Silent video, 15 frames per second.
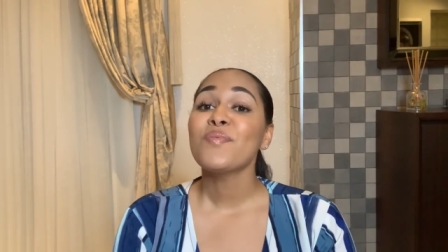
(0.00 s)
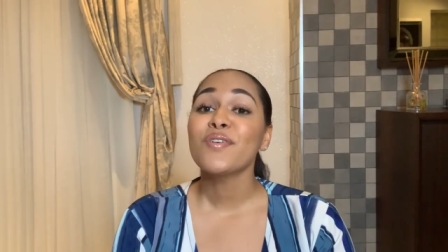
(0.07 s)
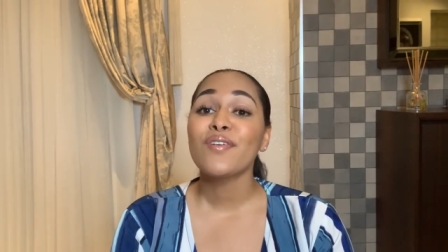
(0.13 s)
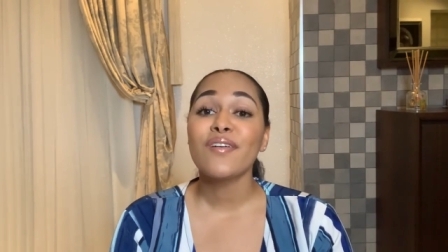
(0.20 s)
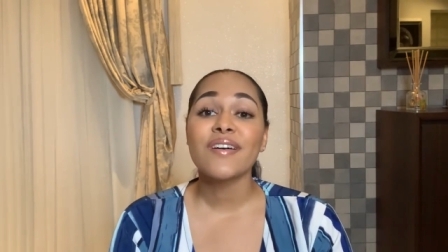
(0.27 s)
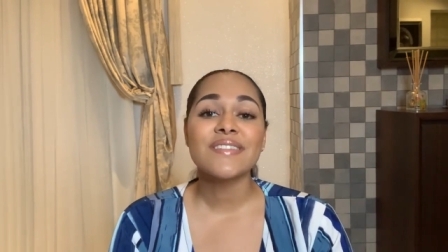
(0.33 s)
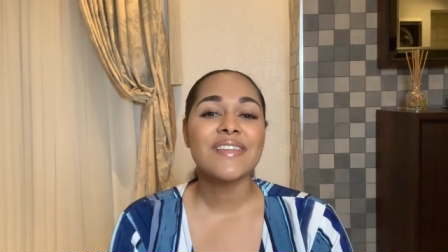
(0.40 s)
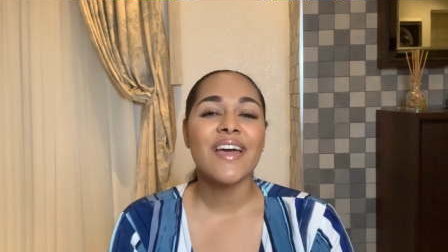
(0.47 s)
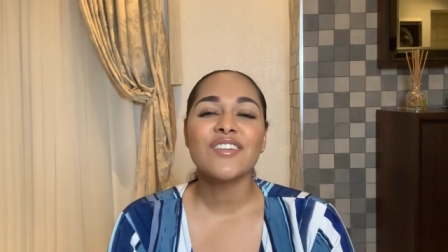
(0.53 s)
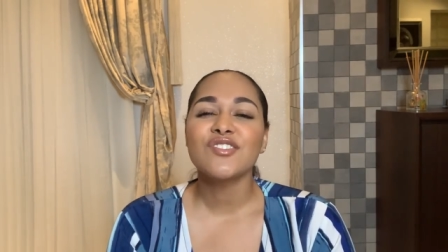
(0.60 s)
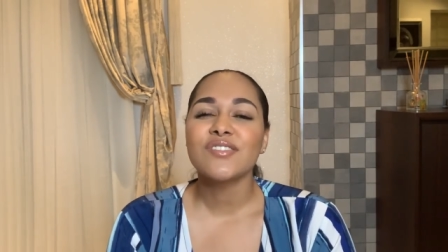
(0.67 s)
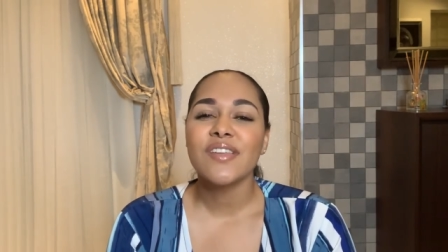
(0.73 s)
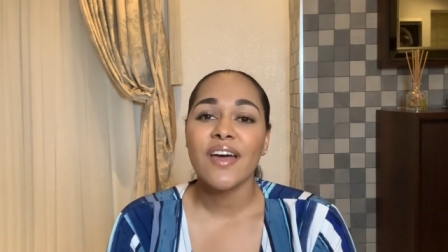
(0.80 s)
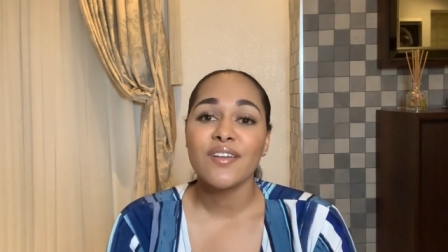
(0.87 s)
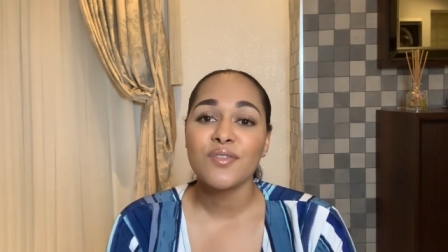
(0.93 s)
because i
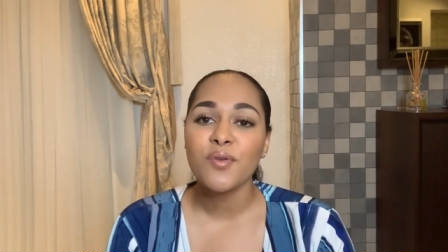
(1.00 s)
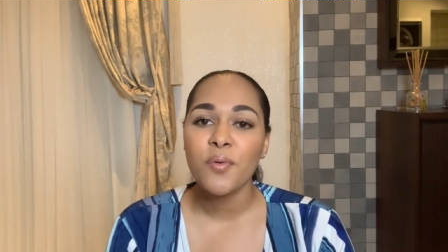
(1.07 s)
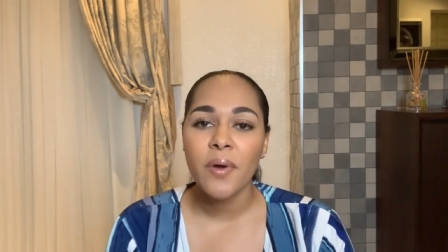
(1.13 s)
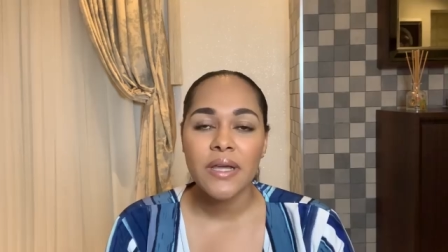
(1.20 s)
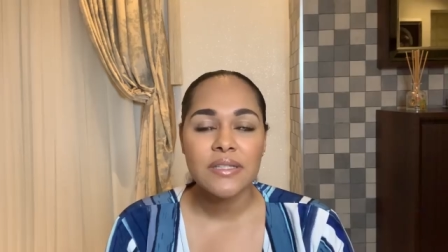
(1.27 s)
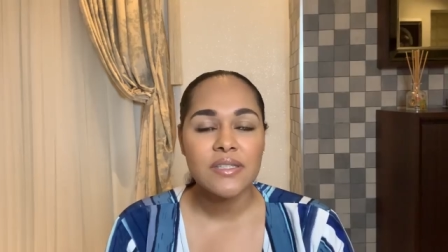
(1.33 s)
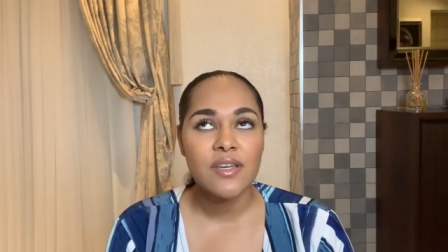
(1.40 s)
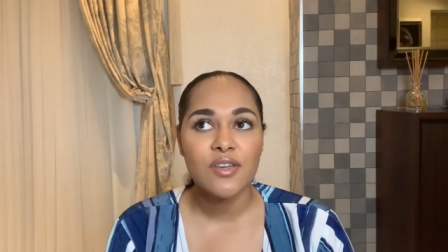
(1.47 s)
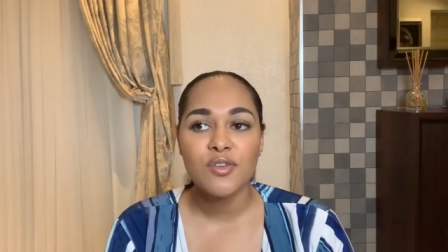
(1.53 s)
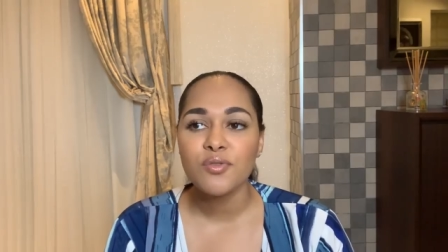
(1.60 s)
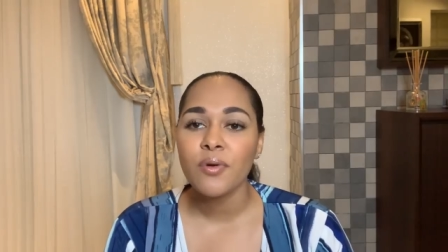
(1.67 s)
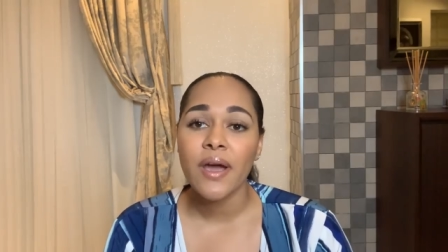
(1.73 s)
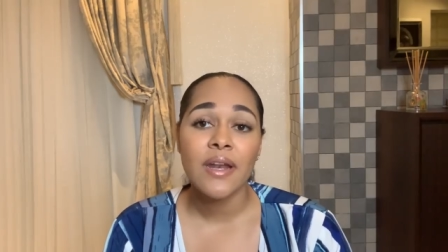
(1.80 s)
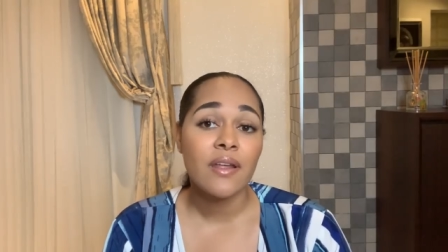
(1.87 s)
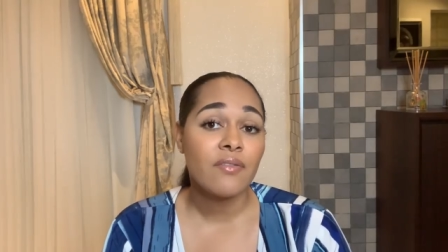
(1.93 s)
just had no idea you
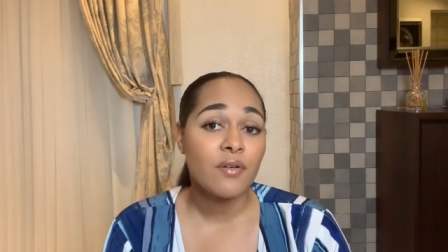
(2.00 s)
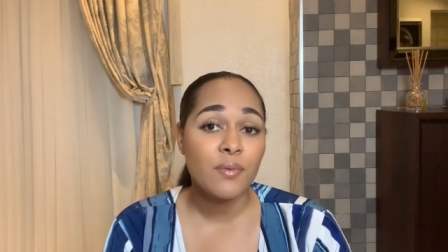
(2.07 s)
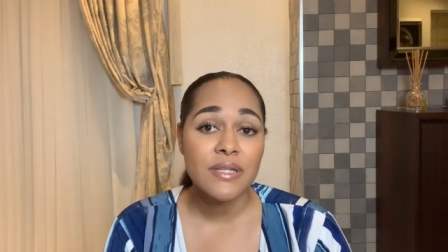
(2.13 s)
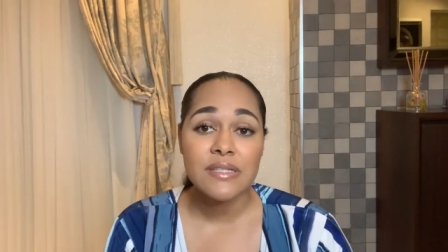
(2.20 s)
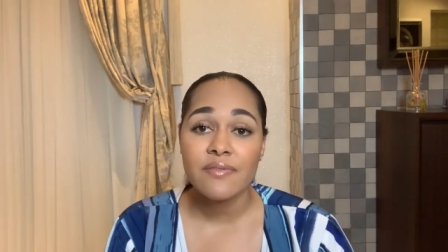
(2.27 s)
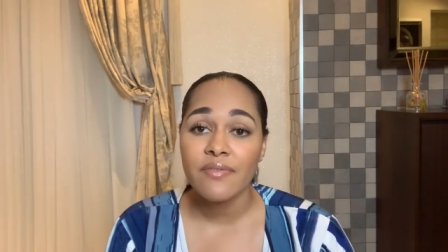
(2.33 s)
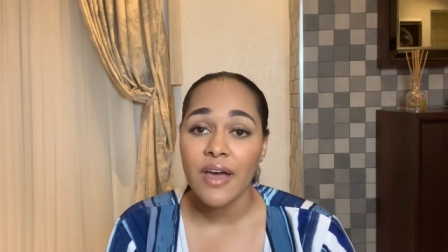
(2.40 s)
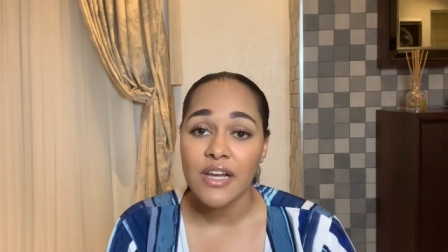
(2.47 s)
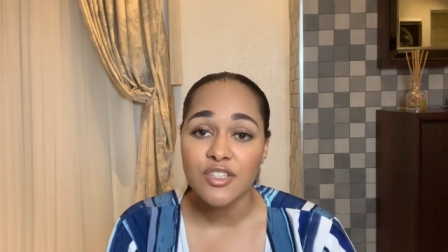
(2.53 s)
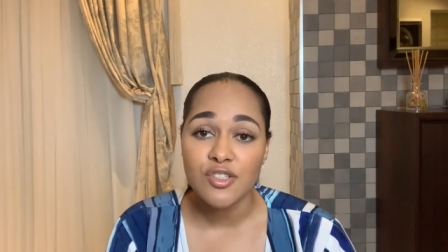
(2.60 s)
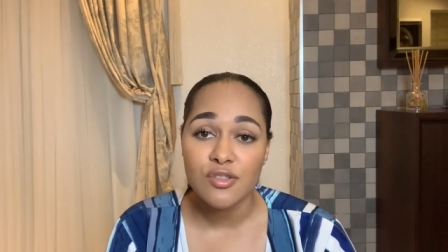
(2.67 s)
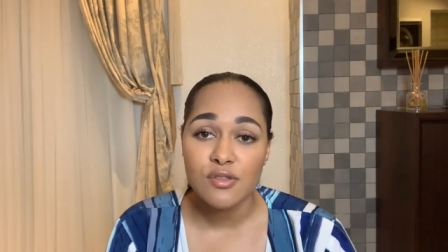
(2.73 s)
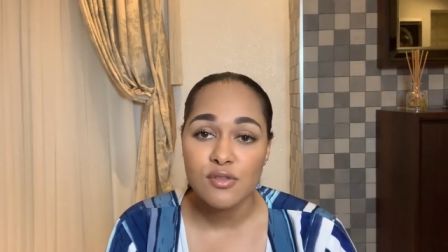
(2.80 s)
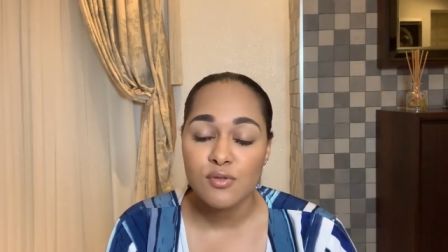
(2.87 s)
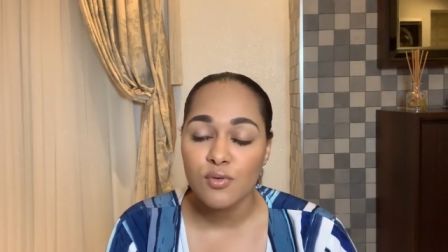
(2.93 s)
know i never went to
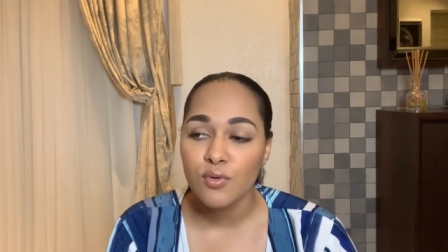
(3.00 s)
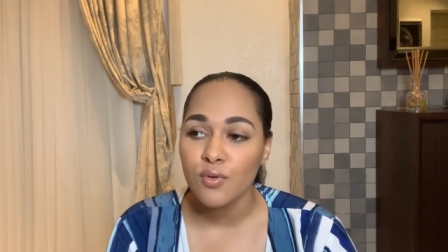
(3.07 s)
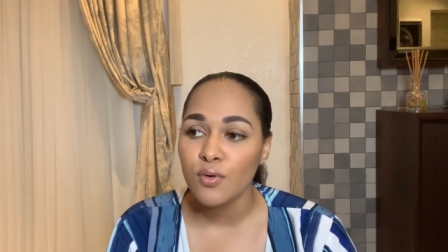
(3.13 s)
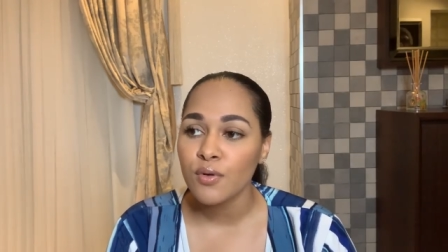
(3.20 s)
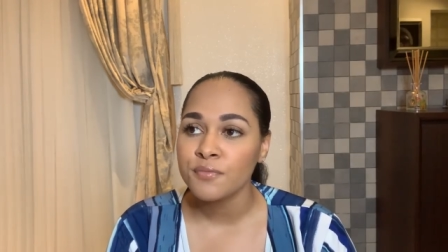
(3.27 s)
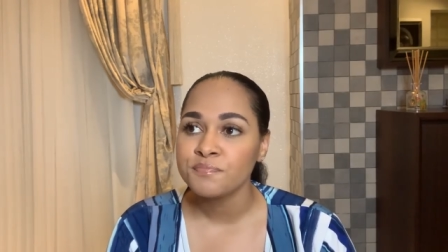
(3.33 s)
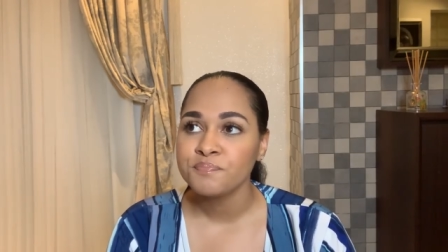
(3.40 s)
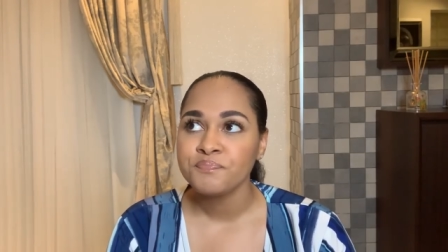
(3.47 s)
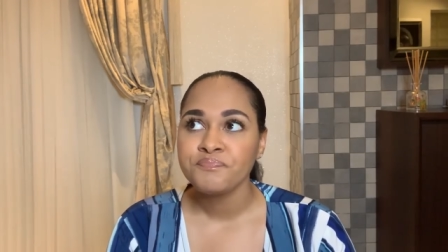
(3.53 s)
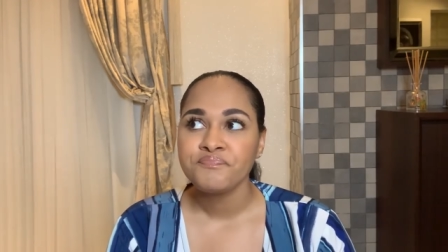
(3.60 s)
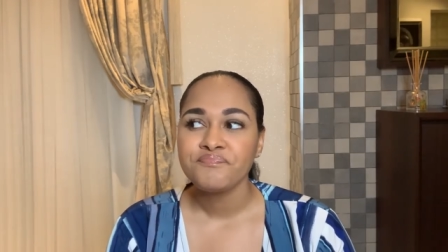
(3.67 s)
fashion school